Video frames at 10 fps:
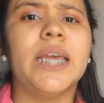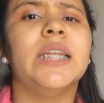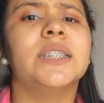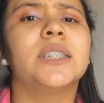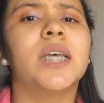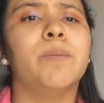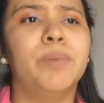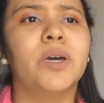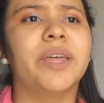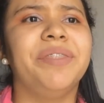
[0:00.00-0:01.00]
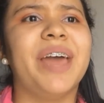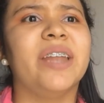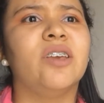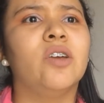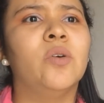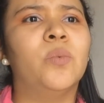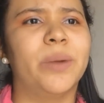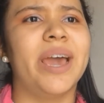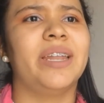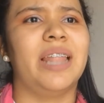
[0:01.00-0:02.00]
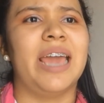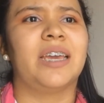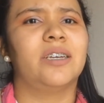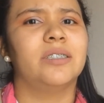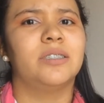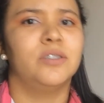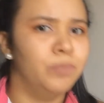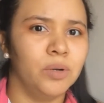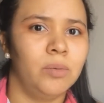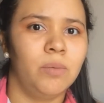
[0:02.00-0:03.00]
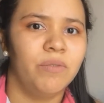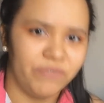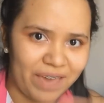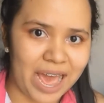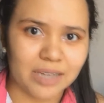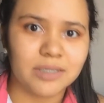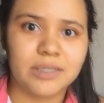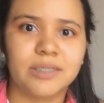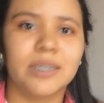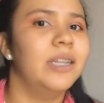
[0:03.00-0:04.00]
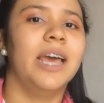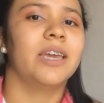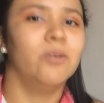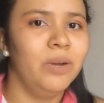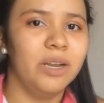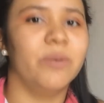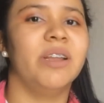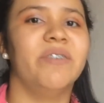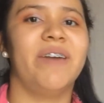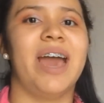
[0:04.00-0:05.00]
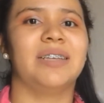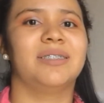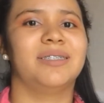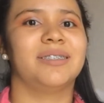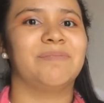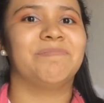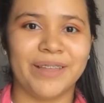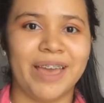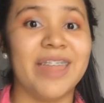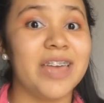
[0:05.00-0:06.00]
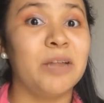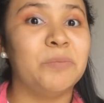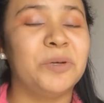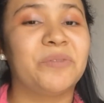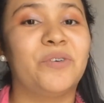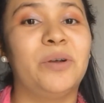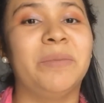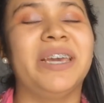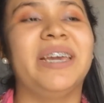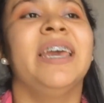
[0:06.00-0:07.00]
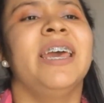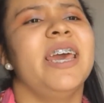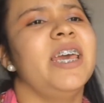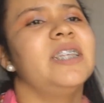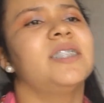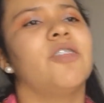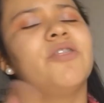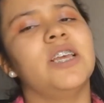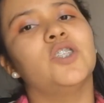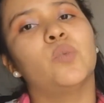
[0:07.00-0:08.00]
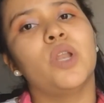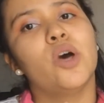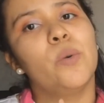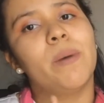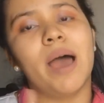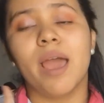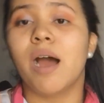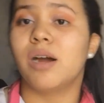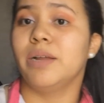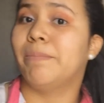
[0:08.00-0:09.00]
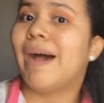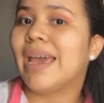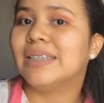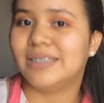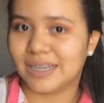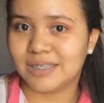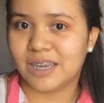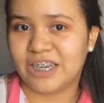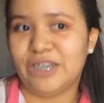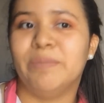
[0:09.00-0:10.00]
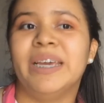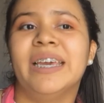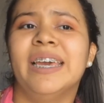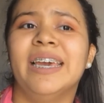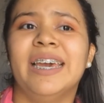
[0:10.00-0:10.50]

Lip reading: And it's a book that you read like super fast, like really fast. And that book for me is Things We Know by Heart by Jessica Kirby.